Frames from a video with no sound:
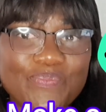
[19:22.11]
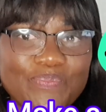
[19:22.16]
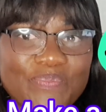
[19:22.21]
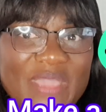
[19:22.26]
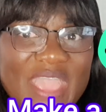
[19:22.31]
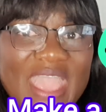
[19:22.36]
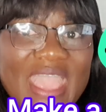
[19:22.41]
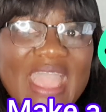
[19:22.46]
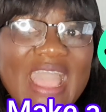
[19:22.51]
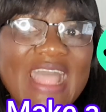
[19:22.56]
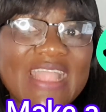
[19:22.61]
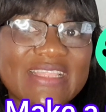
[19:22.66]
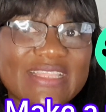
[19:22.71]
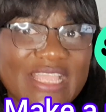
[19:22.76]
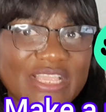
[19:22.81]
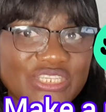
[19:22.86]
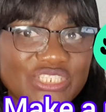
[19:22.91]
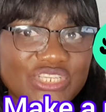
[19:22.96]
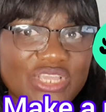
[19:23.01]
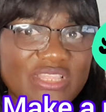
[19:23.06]
pay
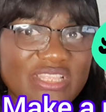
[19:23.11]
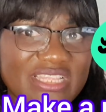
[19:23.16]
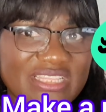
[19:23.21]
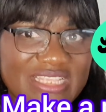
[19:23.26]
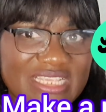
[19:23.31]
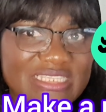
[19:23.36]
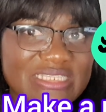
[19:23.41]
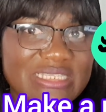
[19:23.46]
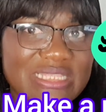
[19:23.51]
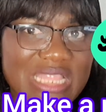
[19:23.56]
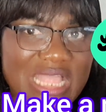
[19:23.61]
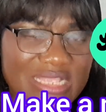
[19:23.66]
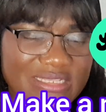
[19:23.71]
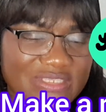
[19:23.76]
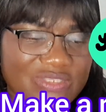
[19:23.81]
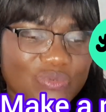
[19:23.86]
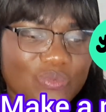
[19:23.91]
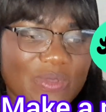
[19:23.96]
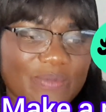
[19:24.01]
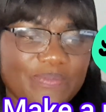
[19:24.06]
attention in this
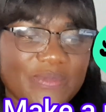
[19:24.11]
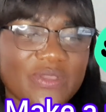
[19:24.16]
last one,